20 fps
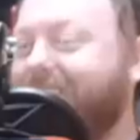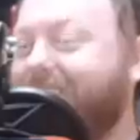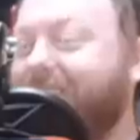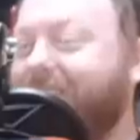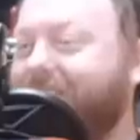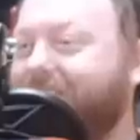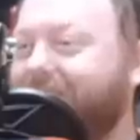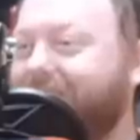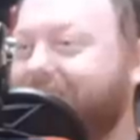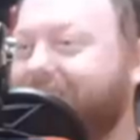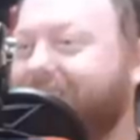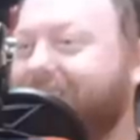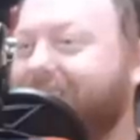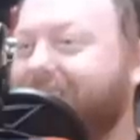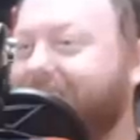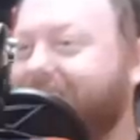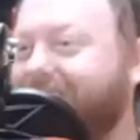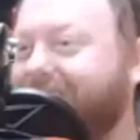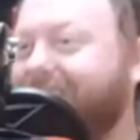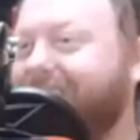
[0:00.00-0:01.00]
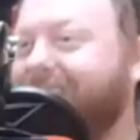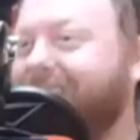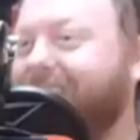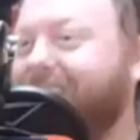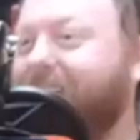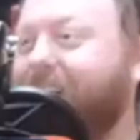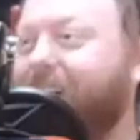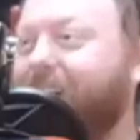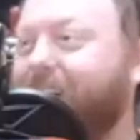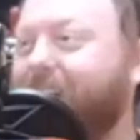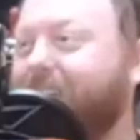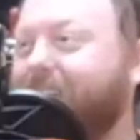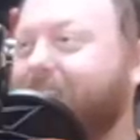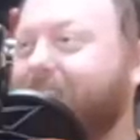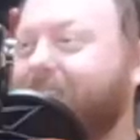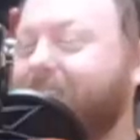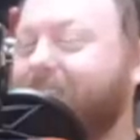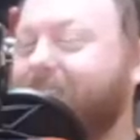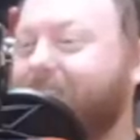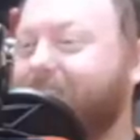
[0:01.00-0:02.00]

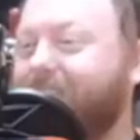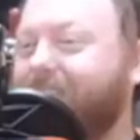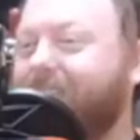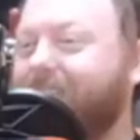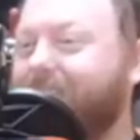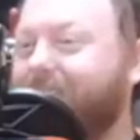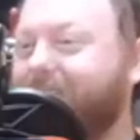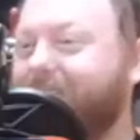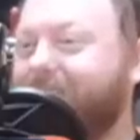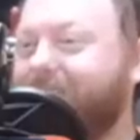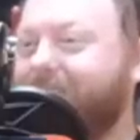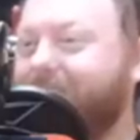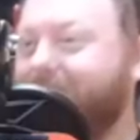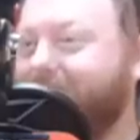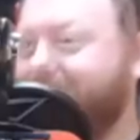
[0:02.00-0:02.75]
This person isn't speaking.